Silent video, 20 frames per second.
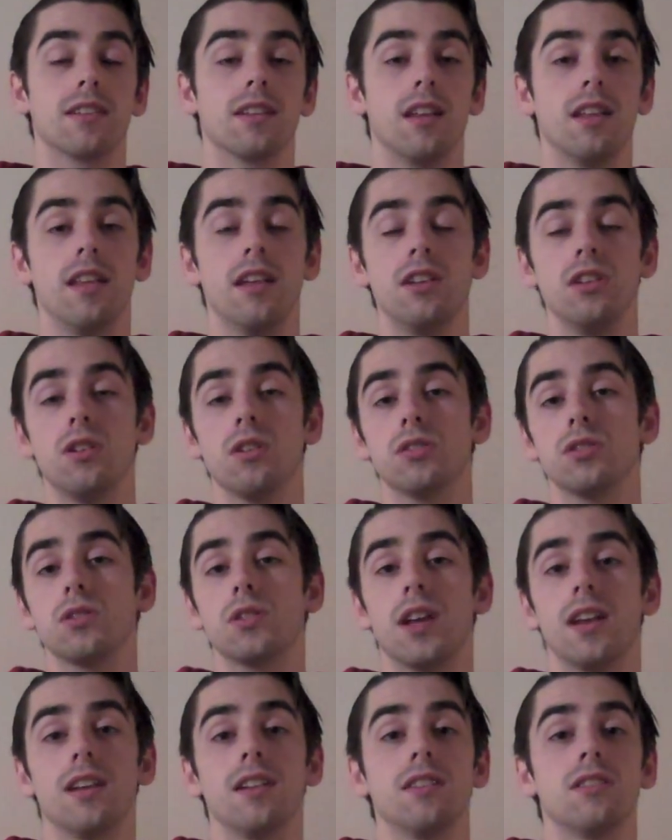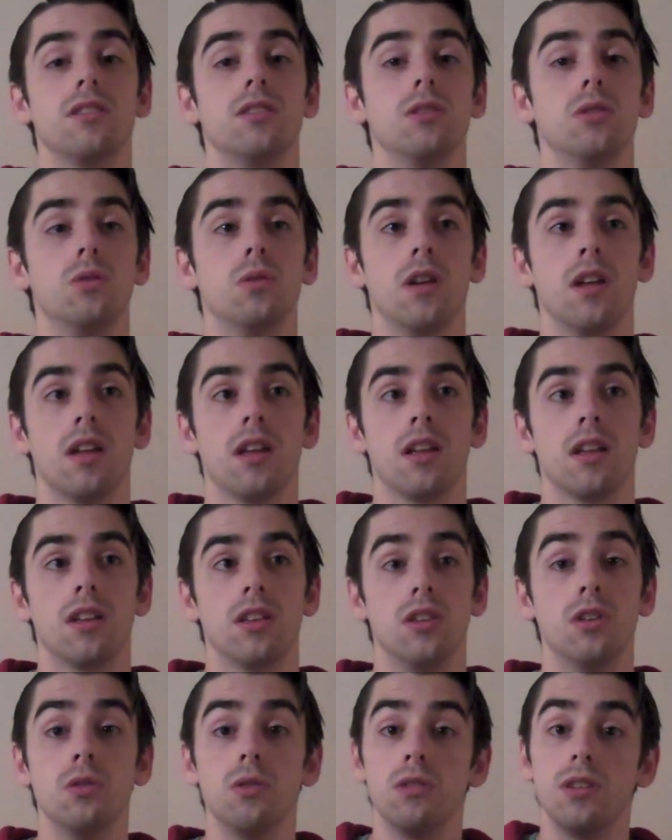And then you also get into,
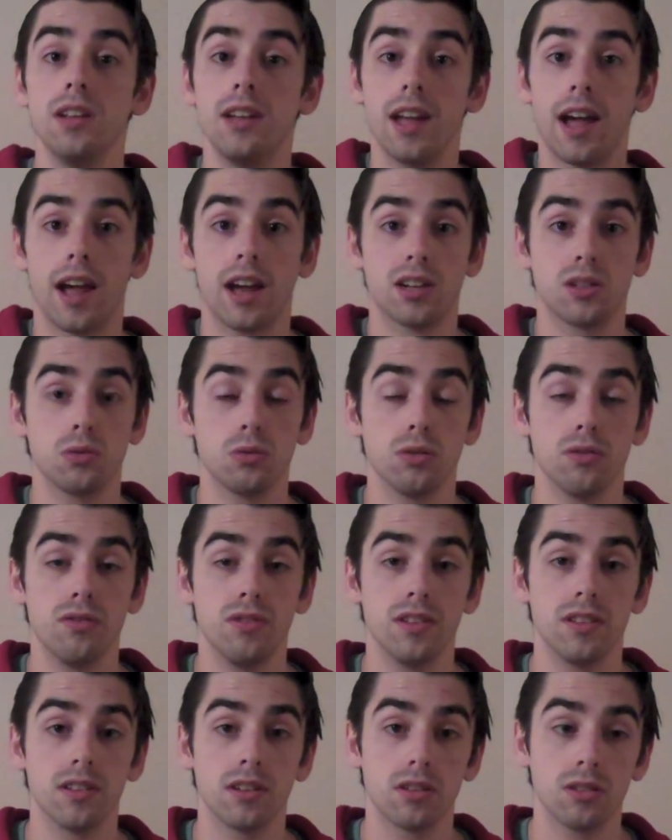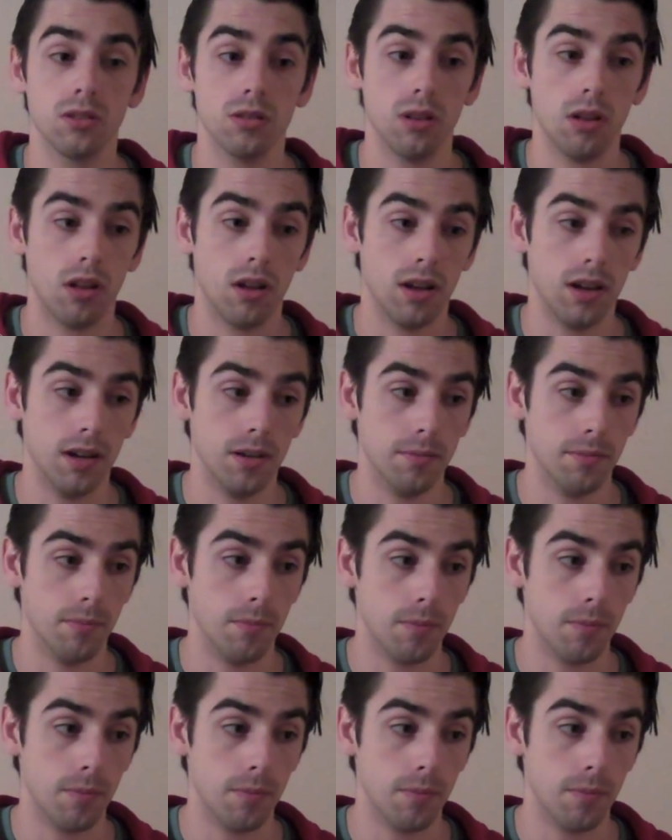you need actual physical um,